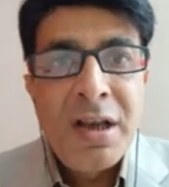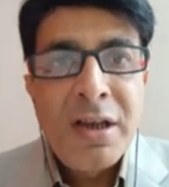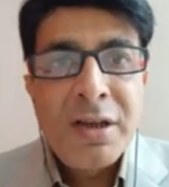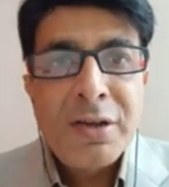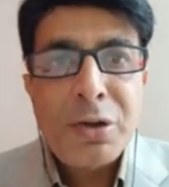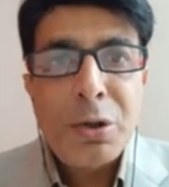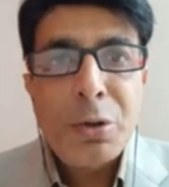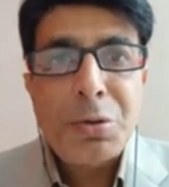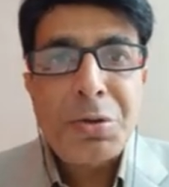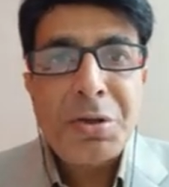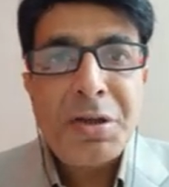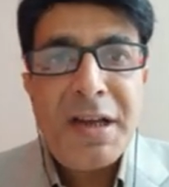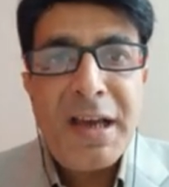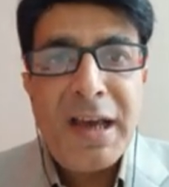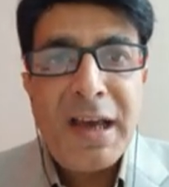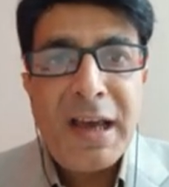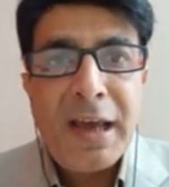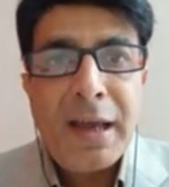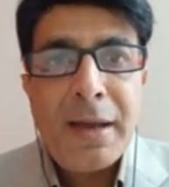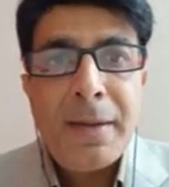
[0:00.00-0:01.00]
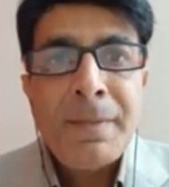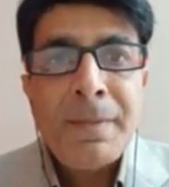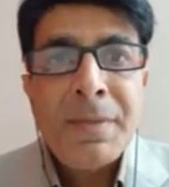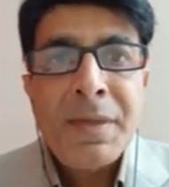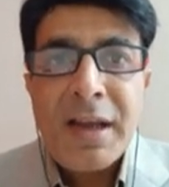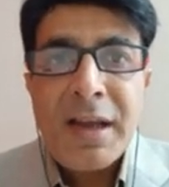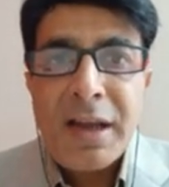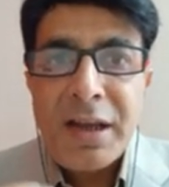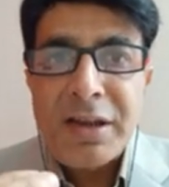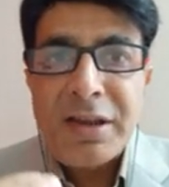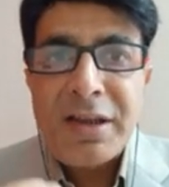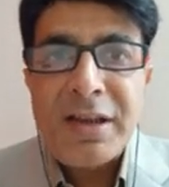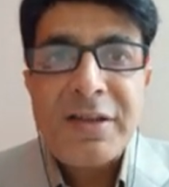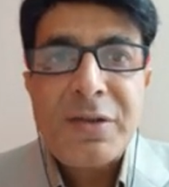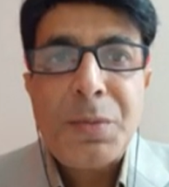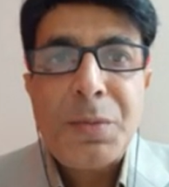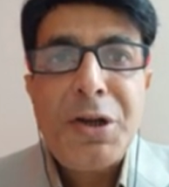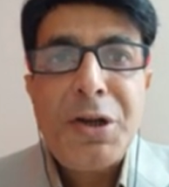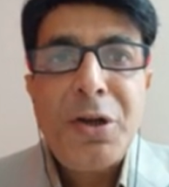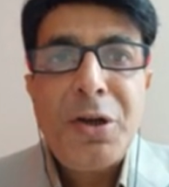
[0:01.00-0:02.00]
So today in
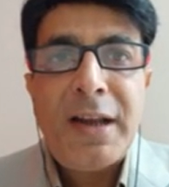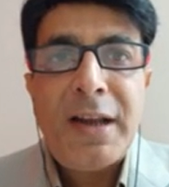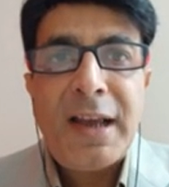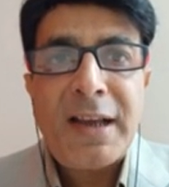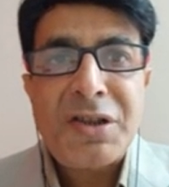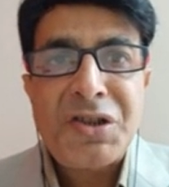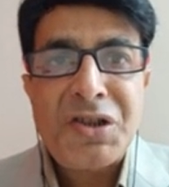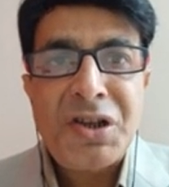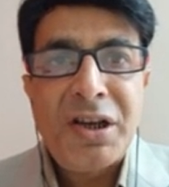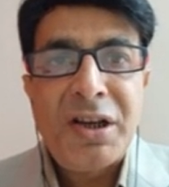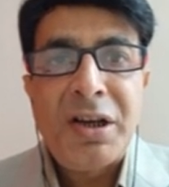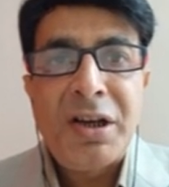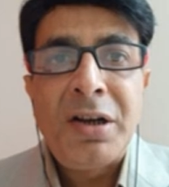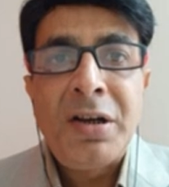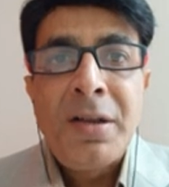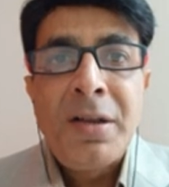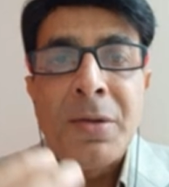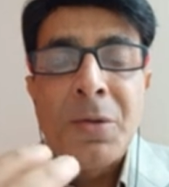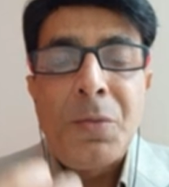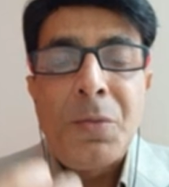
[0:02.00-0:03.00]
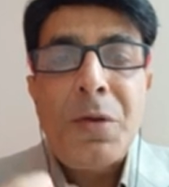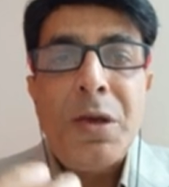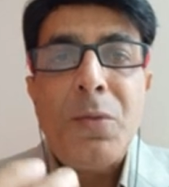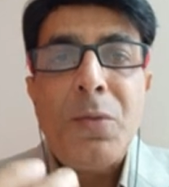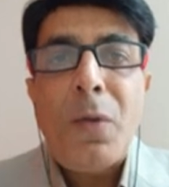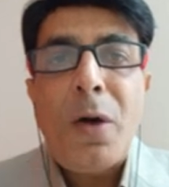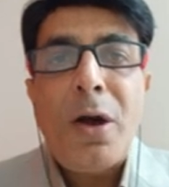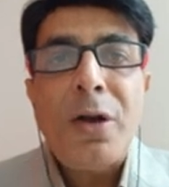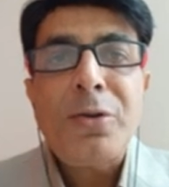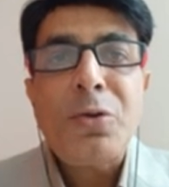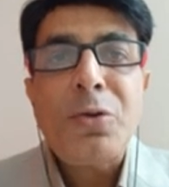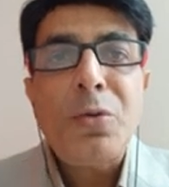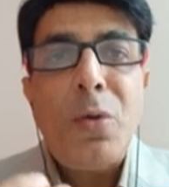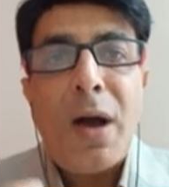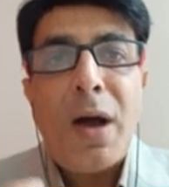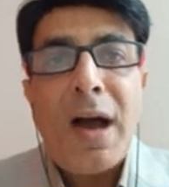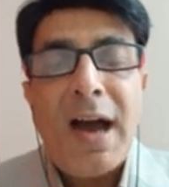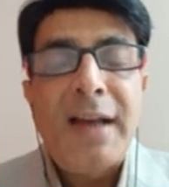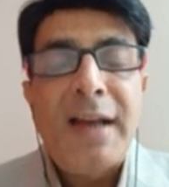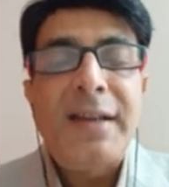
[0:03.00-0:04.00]
this video lecture we want
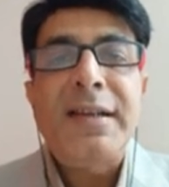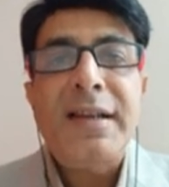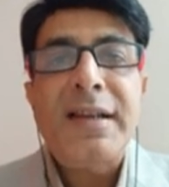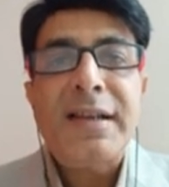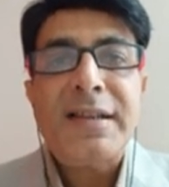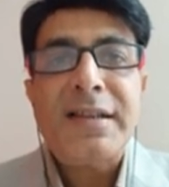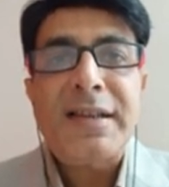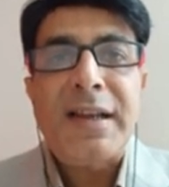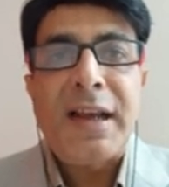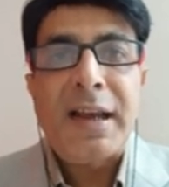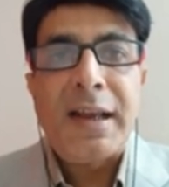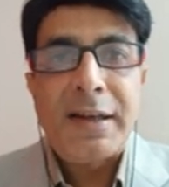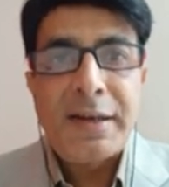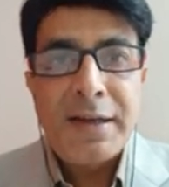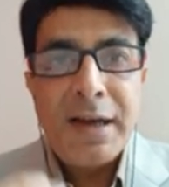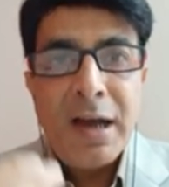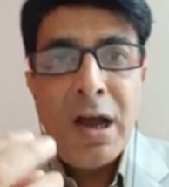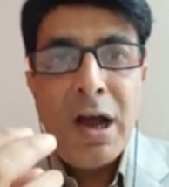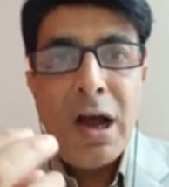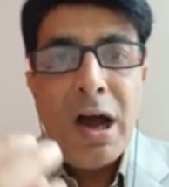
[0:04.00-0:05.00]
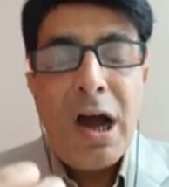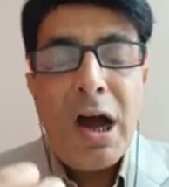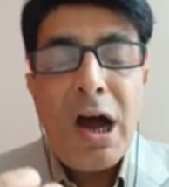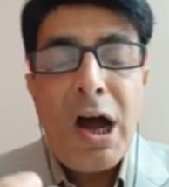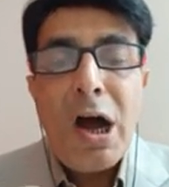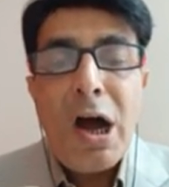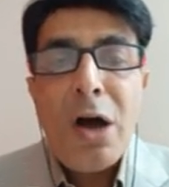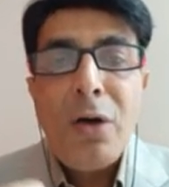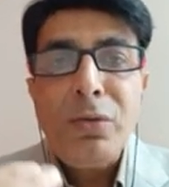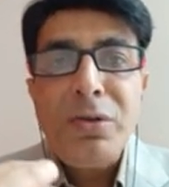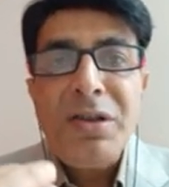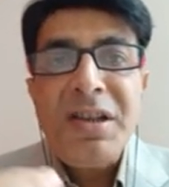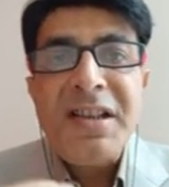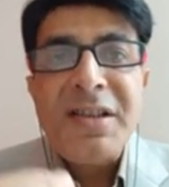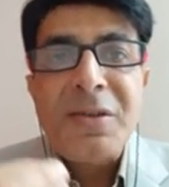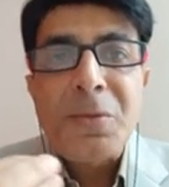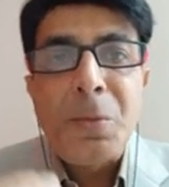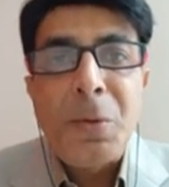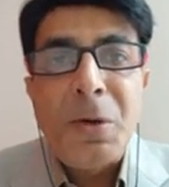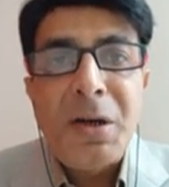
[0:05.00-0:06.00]
to understand how
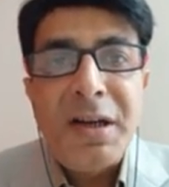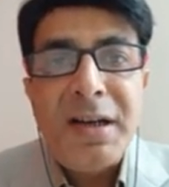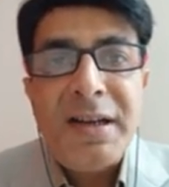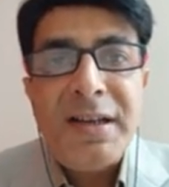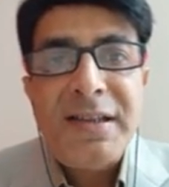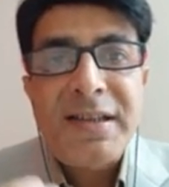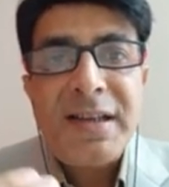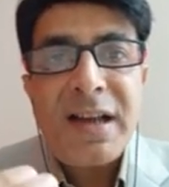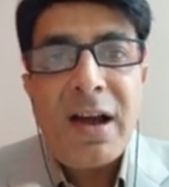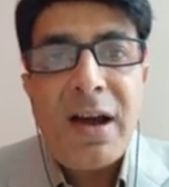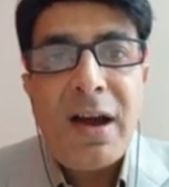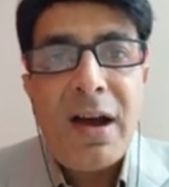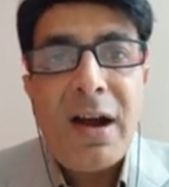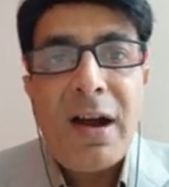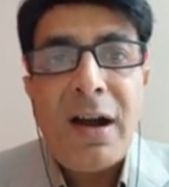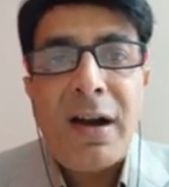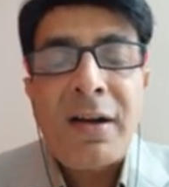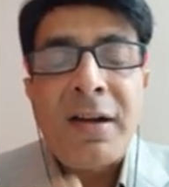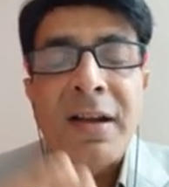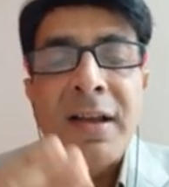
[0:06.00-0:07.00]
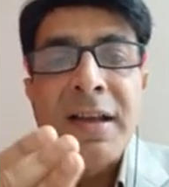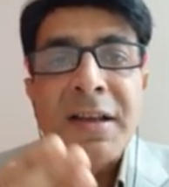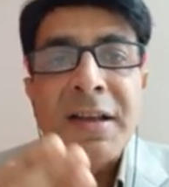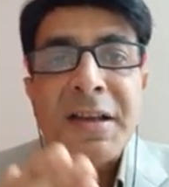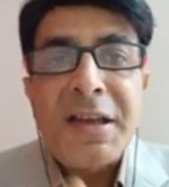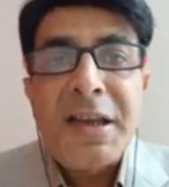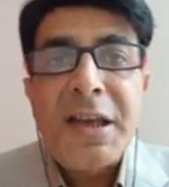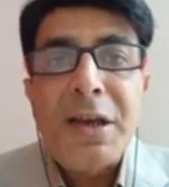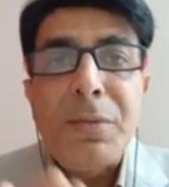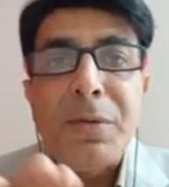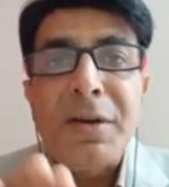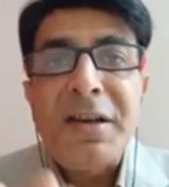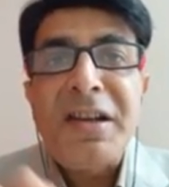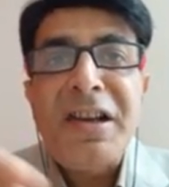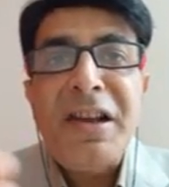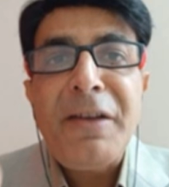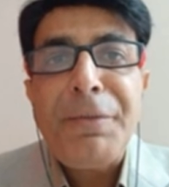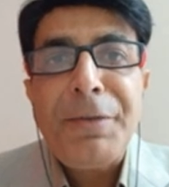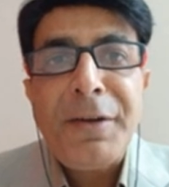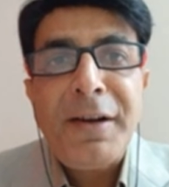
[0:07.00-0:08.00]
these words are given
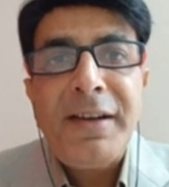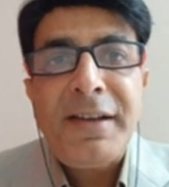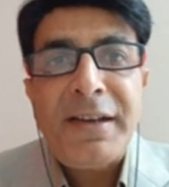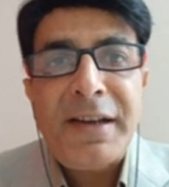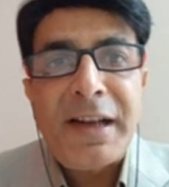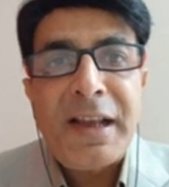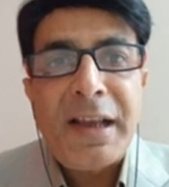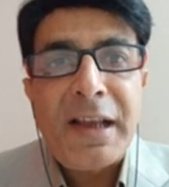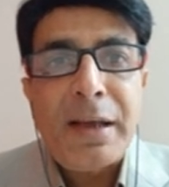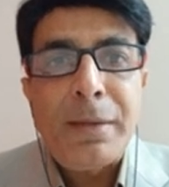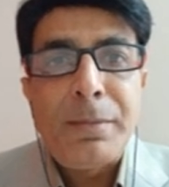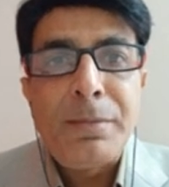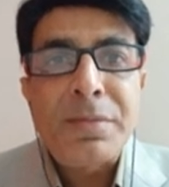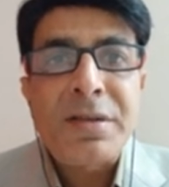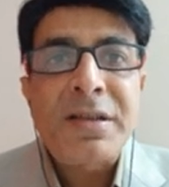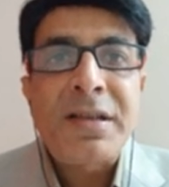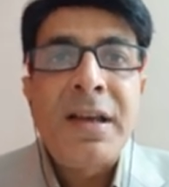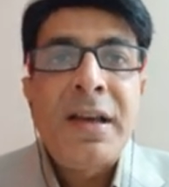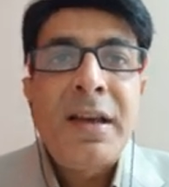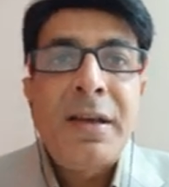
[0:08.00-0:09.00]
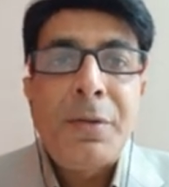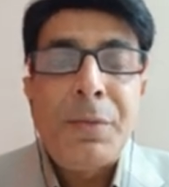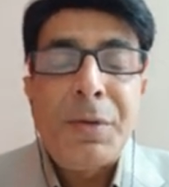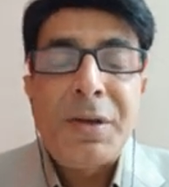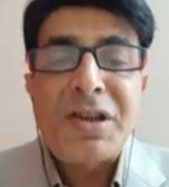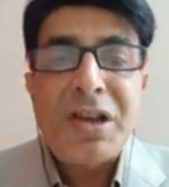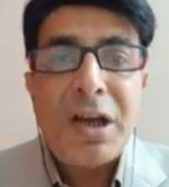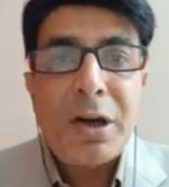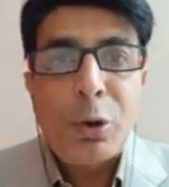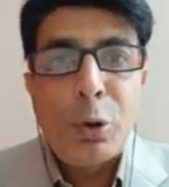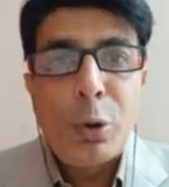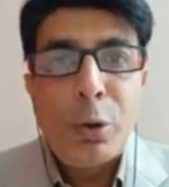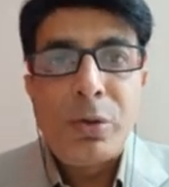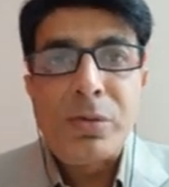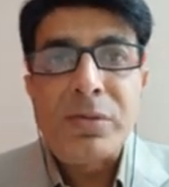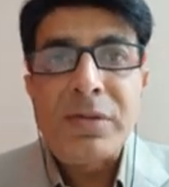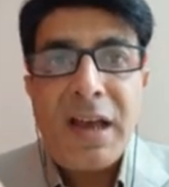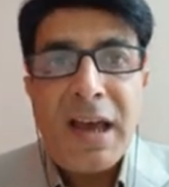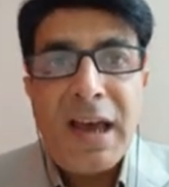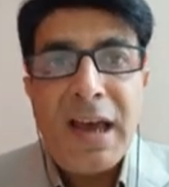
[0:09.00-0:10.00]
different names which are
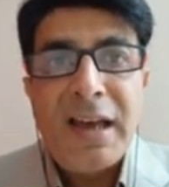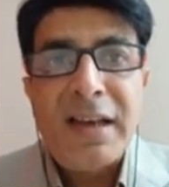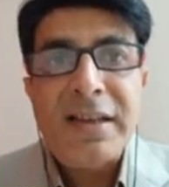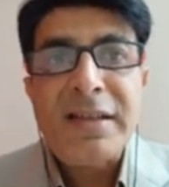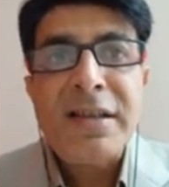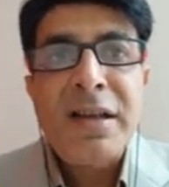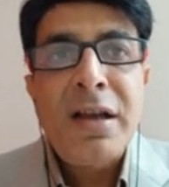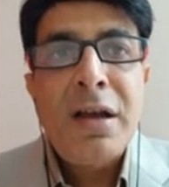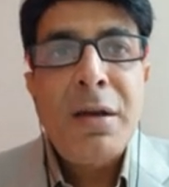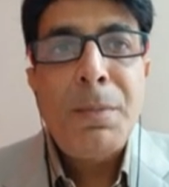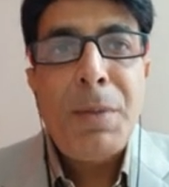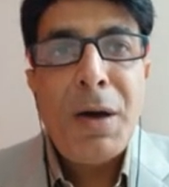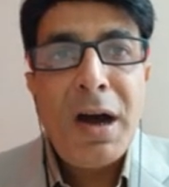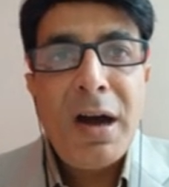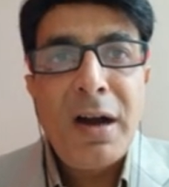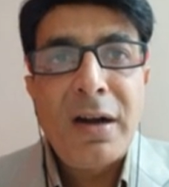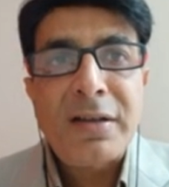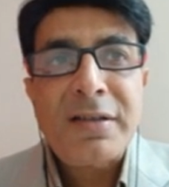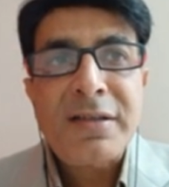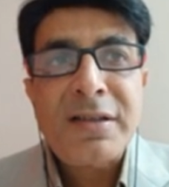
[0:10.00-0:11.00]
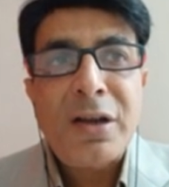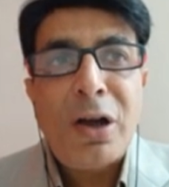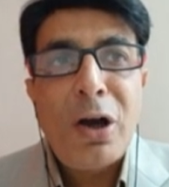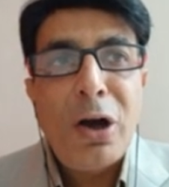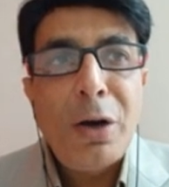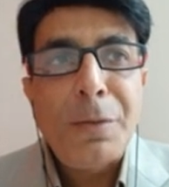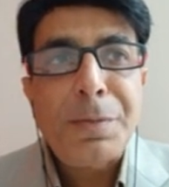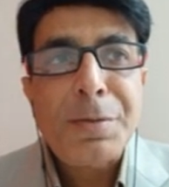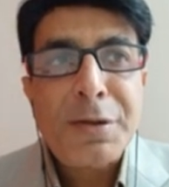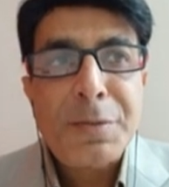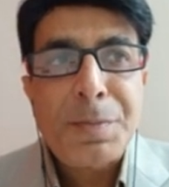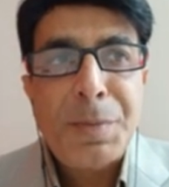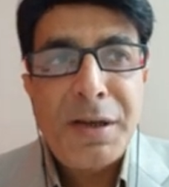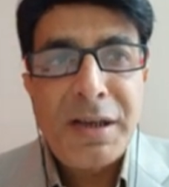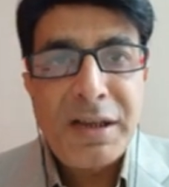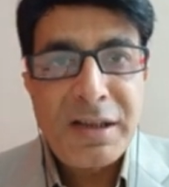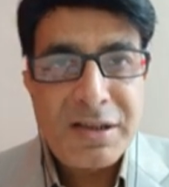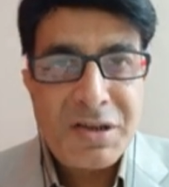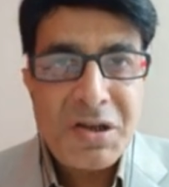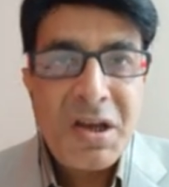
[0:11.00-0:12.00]
known as parts of
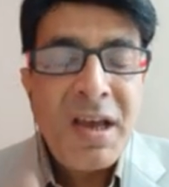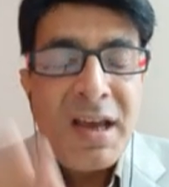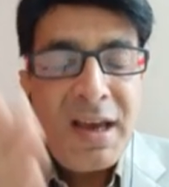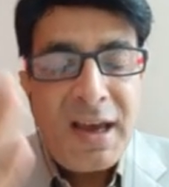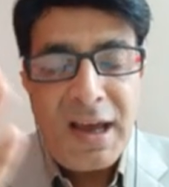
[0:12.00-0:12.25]
speech.